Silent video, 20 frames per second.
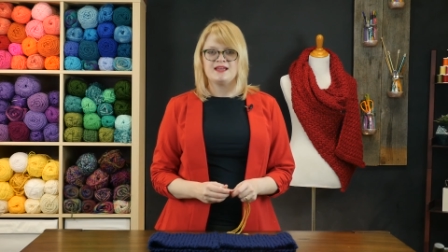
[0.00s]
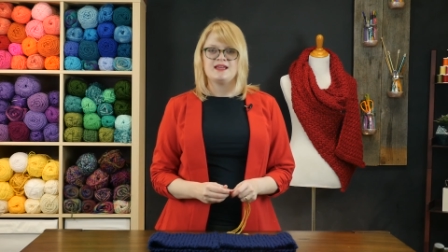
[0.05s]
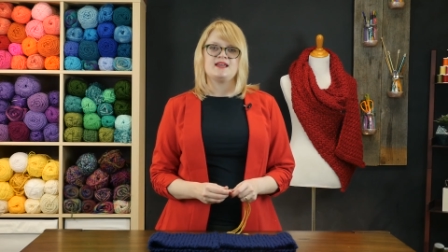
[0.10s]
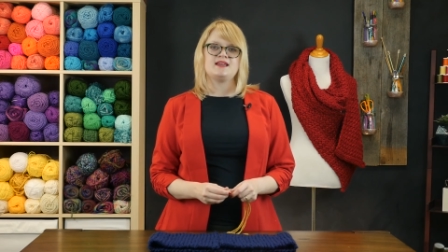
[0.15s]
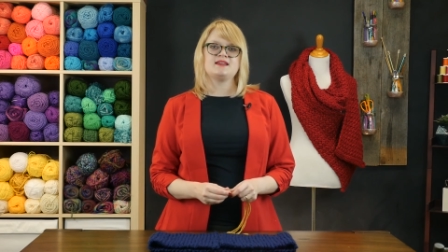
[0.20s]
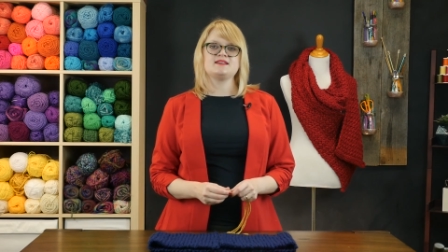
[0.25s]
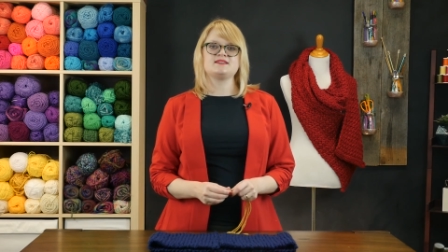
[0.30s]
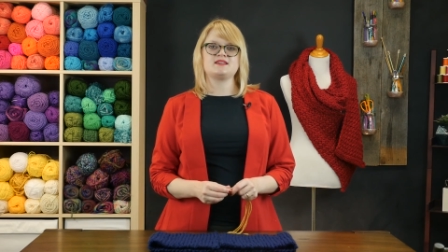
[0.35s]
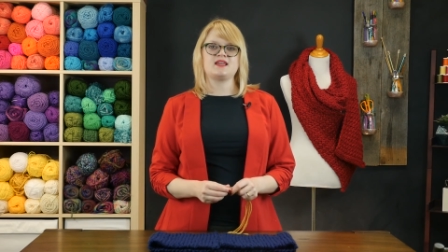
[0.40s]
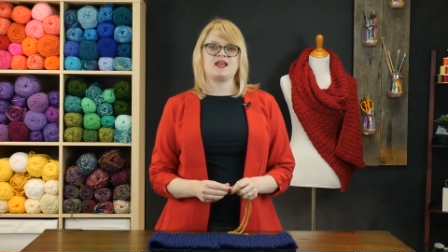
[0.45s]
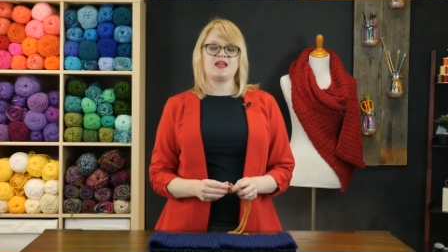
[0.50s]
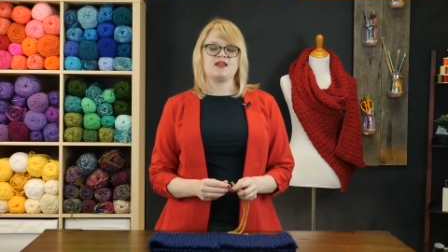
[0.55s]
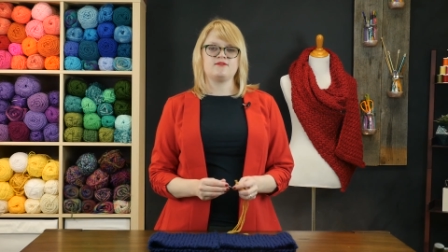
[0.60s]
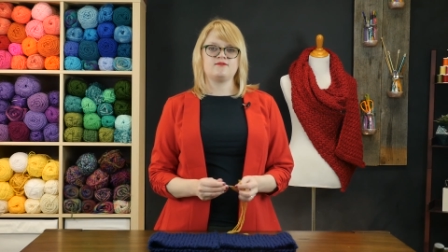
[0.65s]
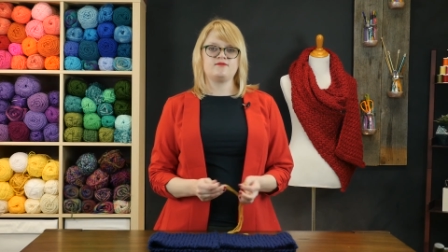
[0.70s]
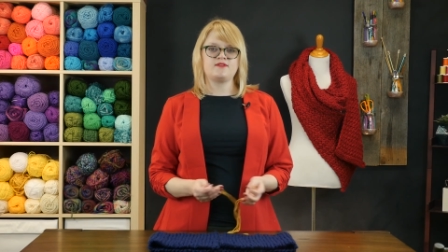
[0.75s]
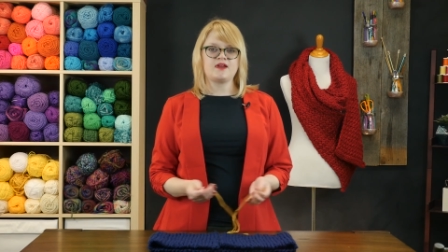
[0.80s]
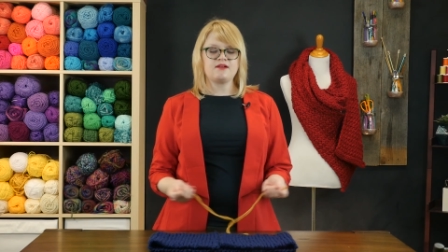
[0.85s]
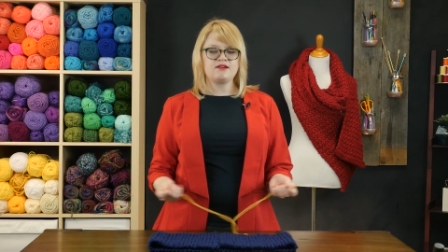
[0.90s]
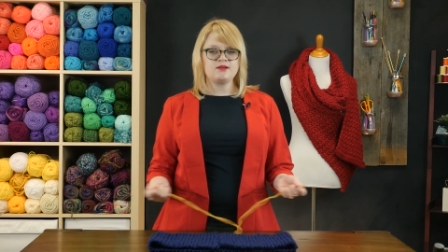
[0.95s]
is a
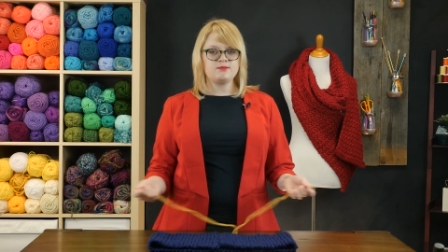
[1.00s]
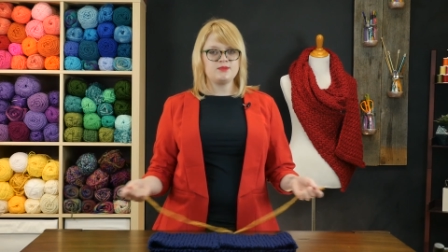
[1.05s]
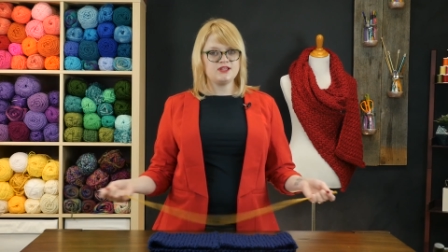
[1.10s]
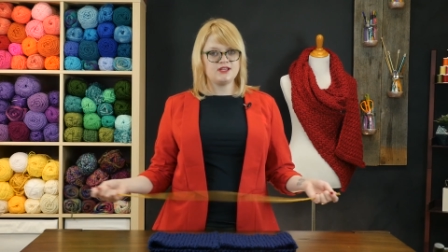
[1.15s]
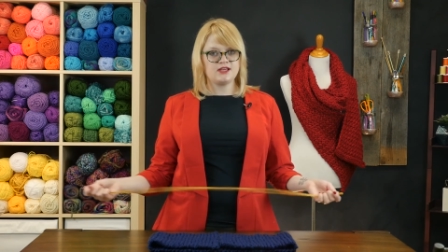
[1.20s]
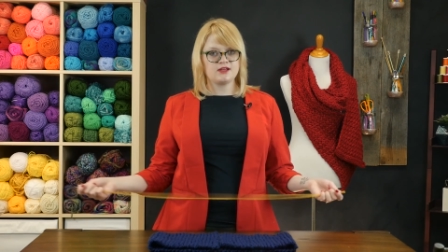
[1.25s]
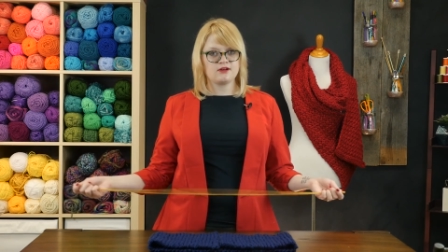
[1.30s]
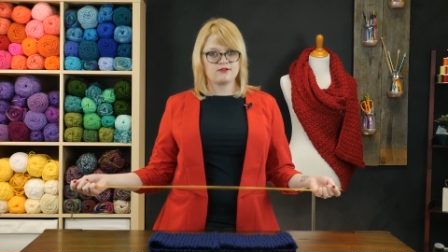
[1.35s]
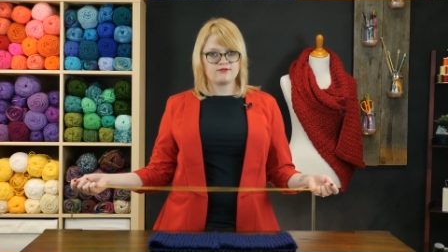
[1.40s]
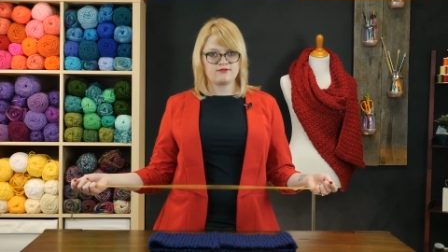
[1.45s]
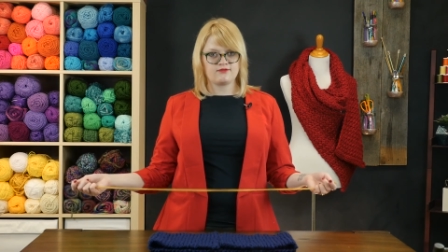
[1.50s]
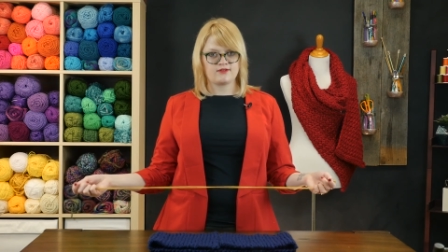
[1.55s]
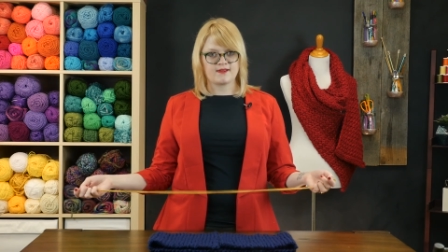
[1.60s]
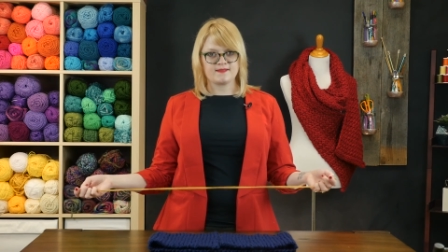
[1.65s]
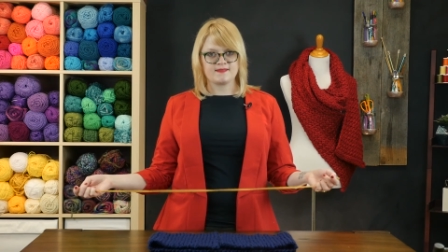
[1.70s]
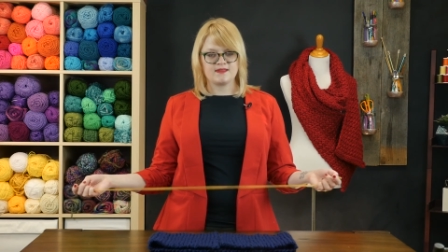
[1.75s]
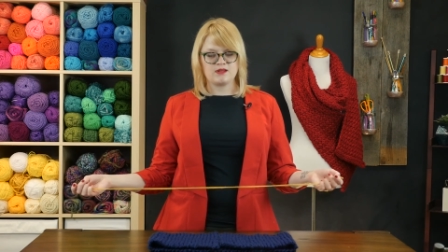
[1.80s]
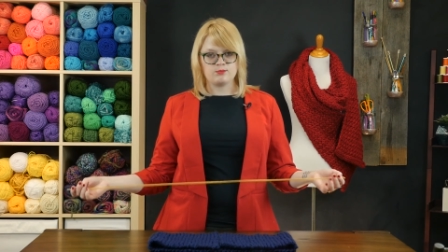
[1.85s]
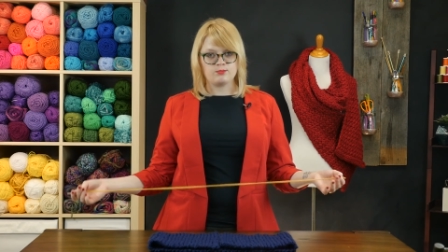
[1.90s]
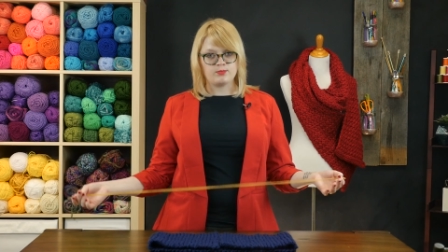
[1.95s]
very
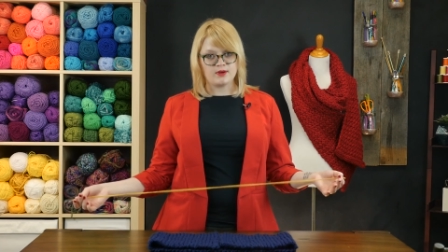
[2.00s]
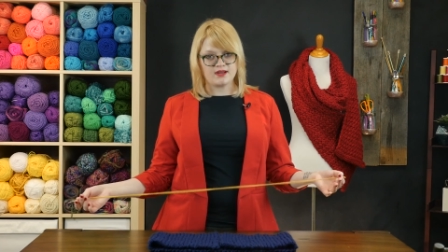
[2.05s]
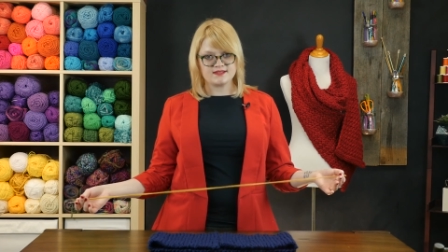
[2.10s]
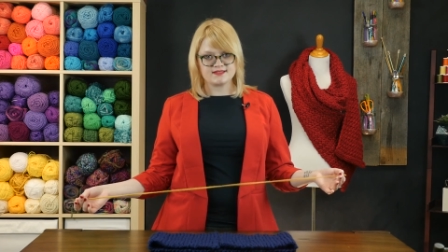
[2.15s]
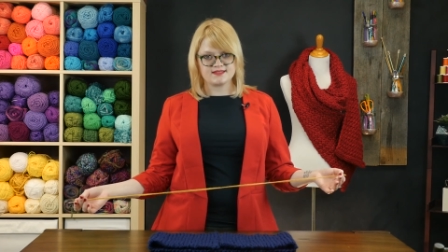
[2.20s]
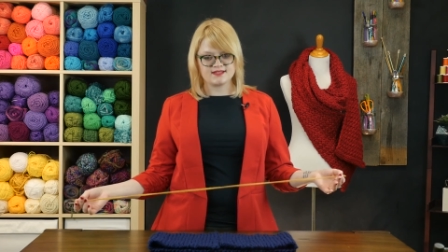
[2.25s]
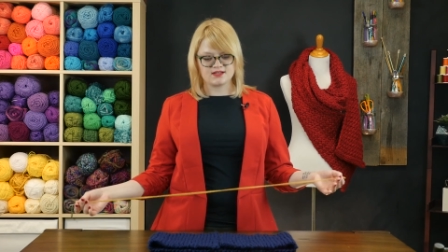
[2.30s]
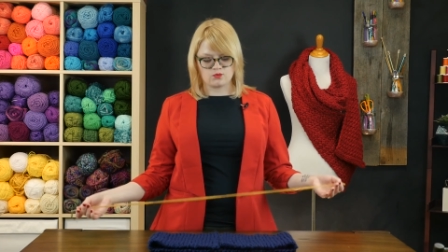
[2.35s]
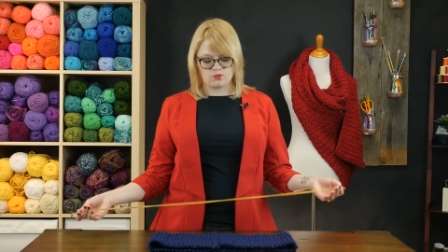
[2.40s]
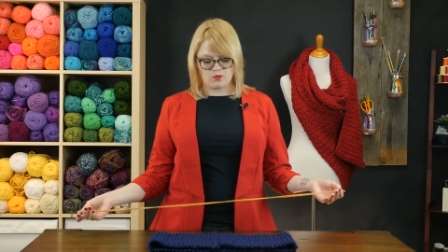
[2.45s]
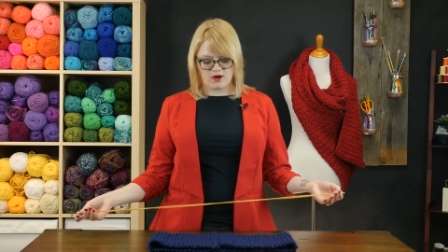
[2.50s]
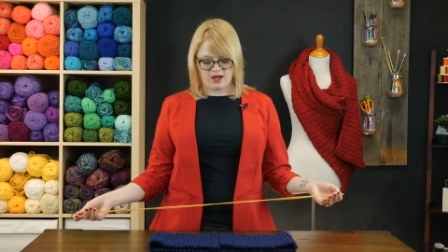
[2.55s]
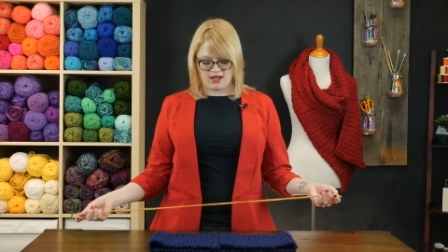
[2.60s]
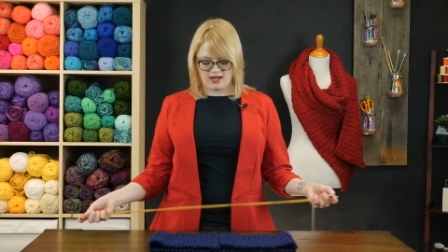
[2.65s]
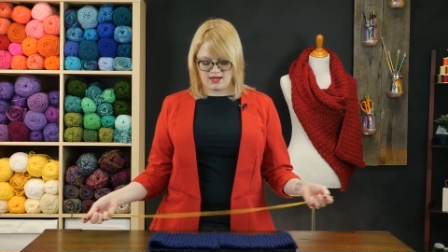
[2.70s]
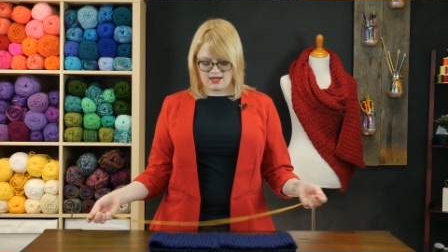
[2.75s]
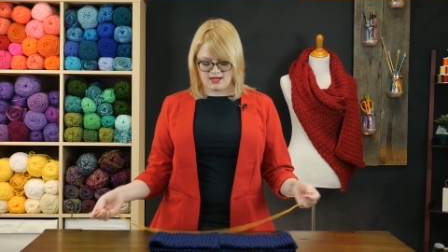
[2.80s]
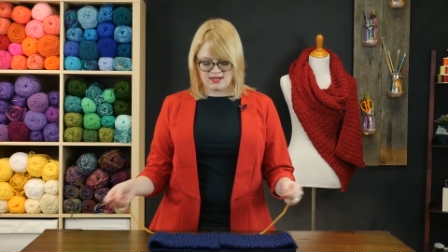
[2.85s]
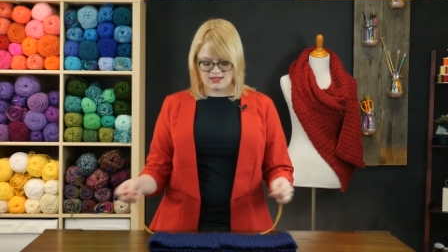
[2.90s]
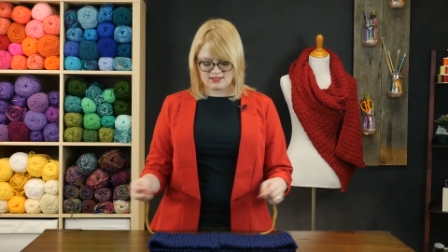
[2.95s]
beginner-friendly basic
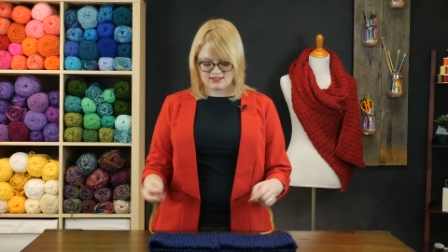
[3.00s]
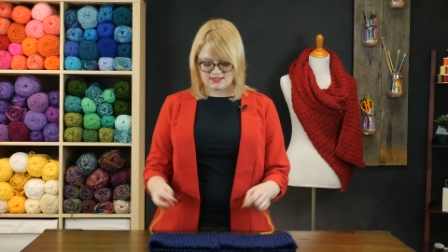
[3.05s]
way